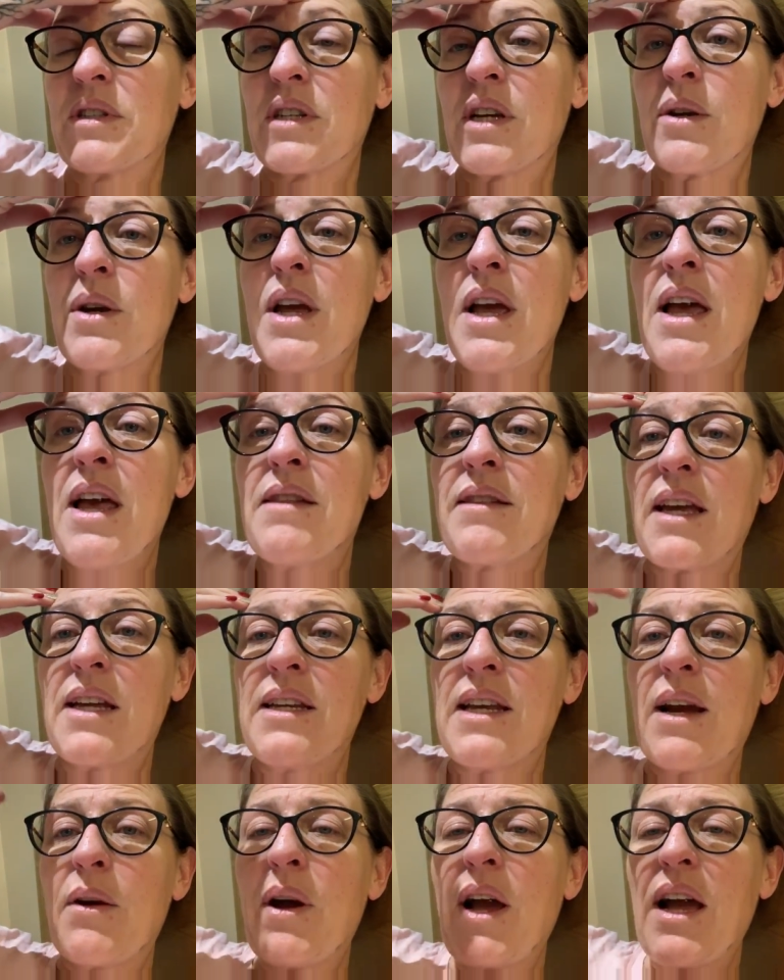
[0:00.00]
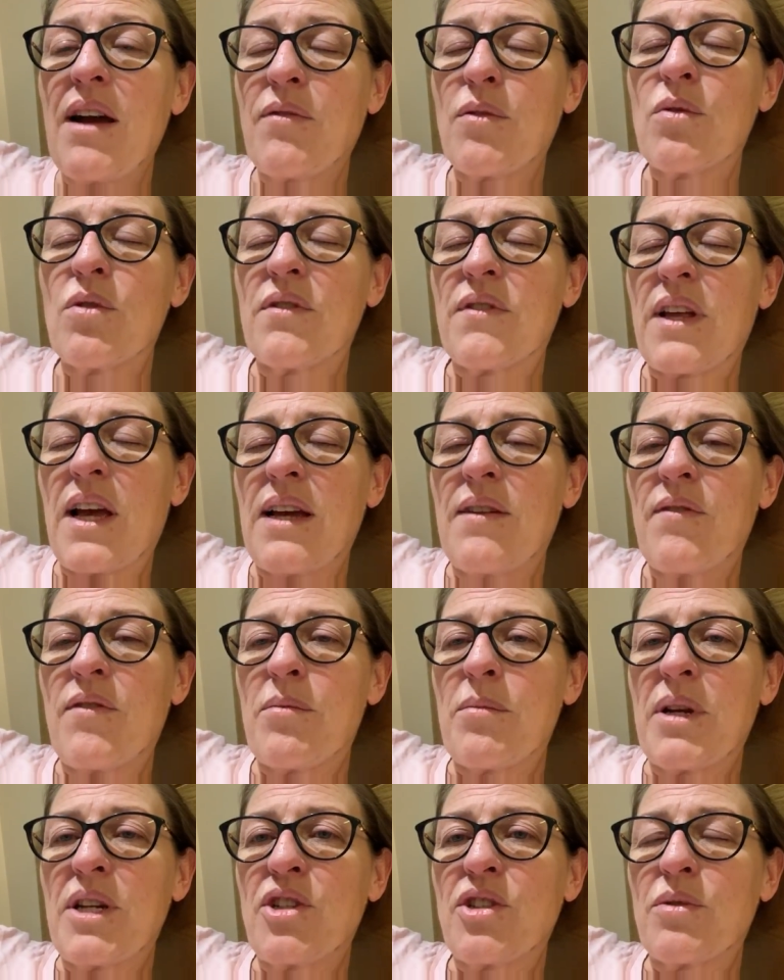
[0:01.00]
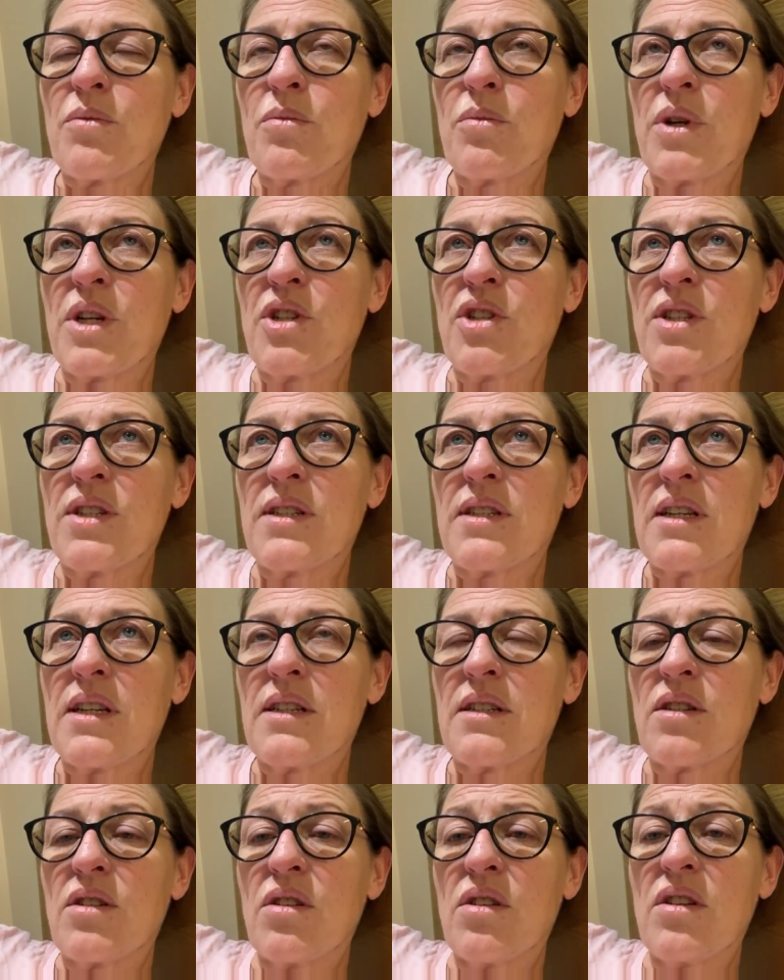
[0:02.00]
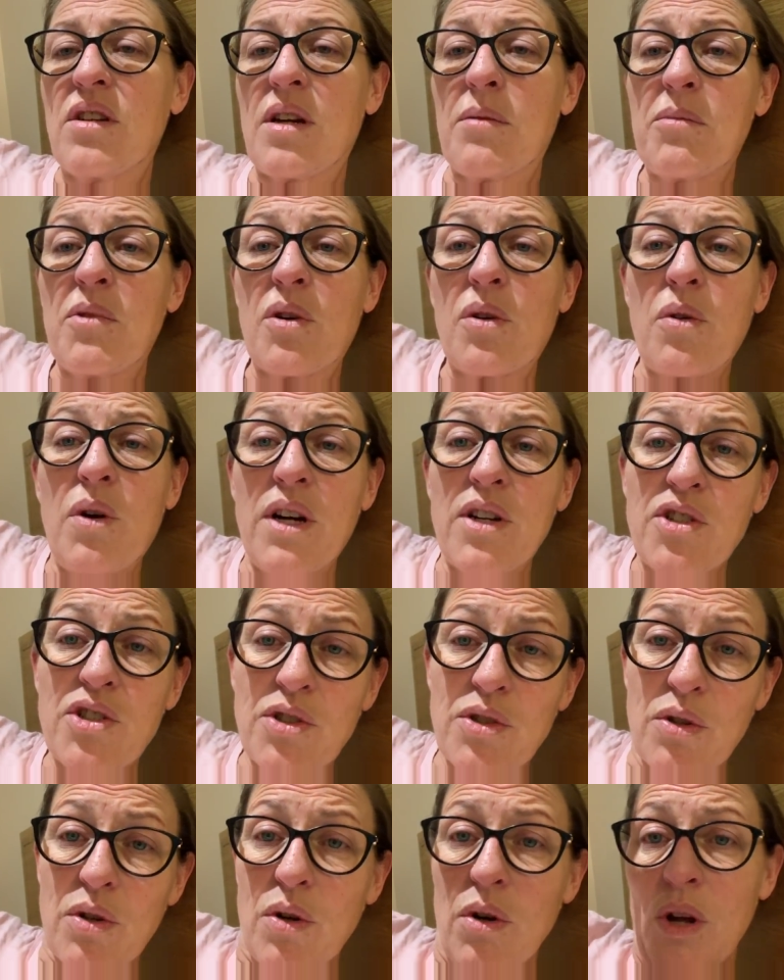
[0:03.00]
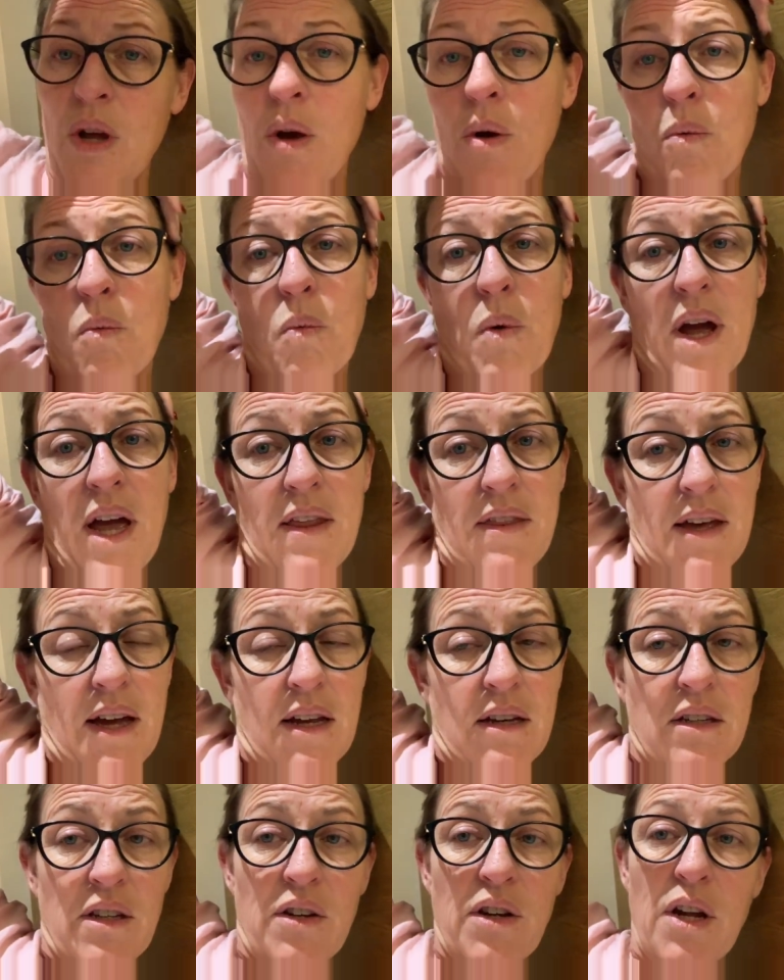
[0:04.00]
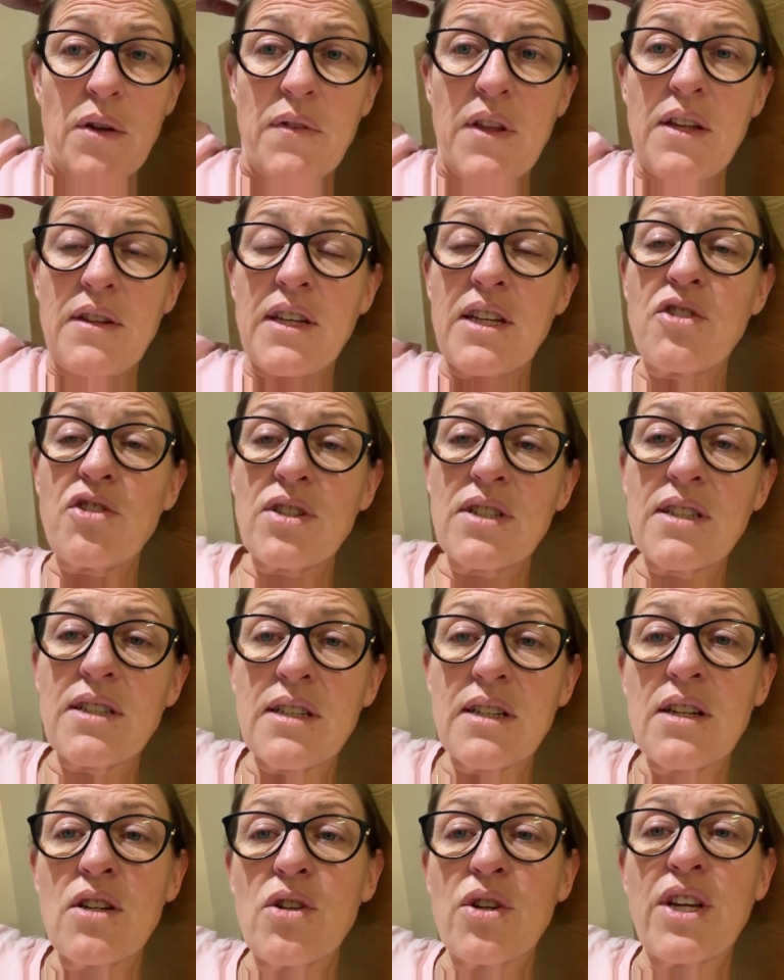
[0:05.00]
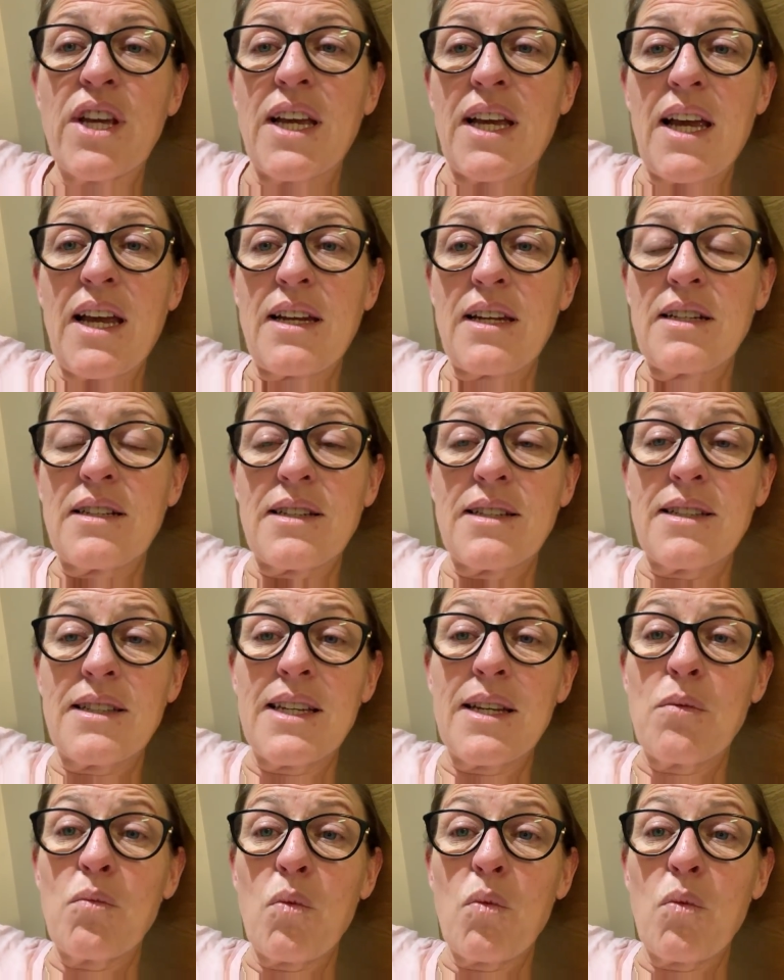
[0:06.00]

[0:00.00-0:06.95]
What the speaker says: So they now have all of that information, which is good. I'm not quite sure where that, you know, they're just looking at it to see